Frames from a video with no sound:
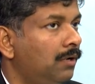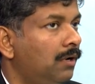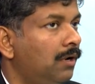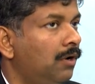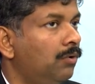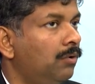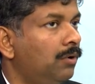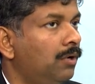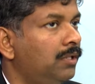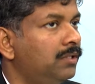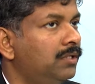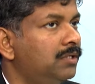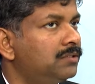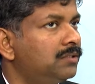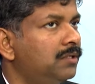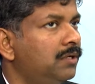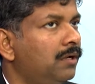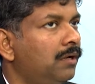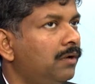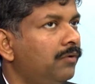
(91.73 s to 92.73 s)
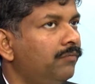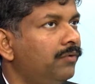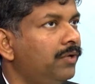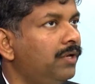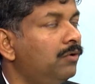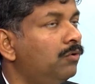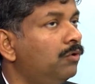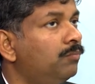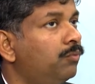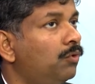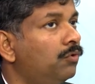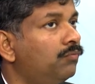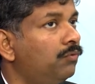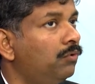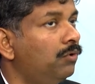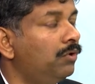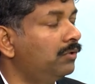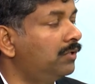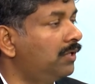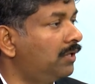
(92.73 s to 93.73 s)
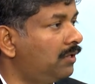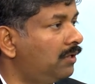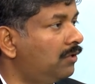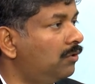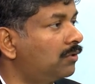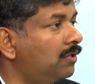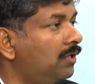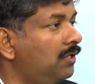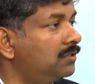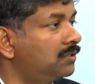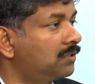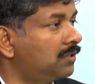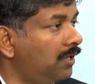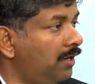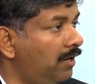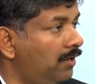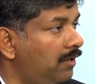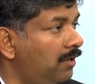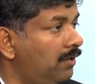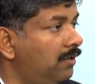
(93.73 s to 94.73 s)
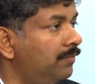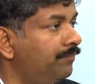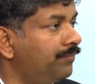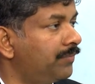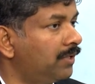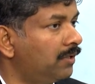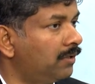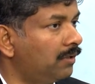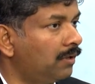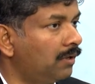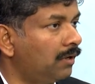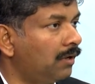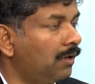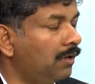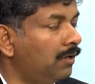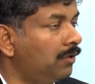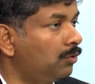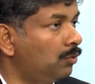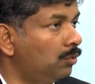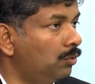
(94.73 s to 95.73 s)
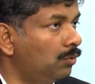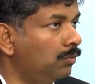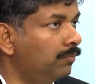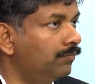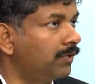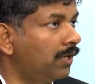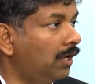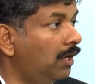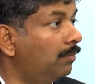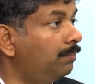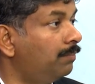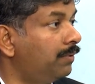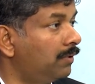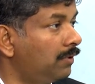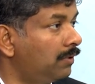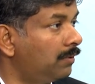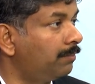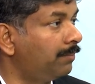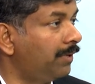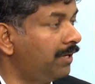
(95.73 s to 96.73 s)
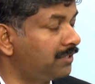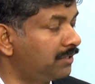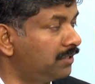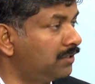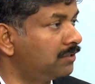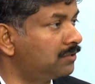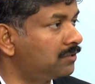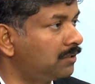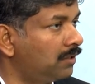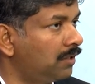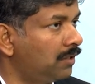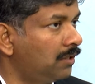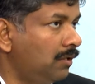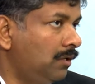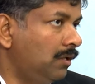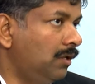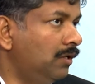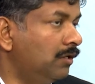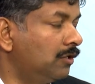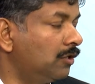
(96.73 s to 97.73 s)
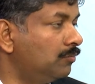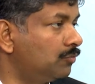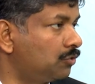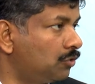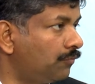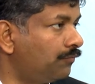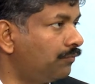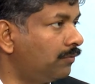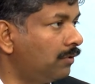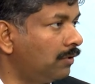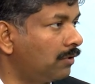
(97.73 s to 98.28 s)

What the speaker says: However, there is a very good portfolio that Dr. Reddy has created to help patients in terms of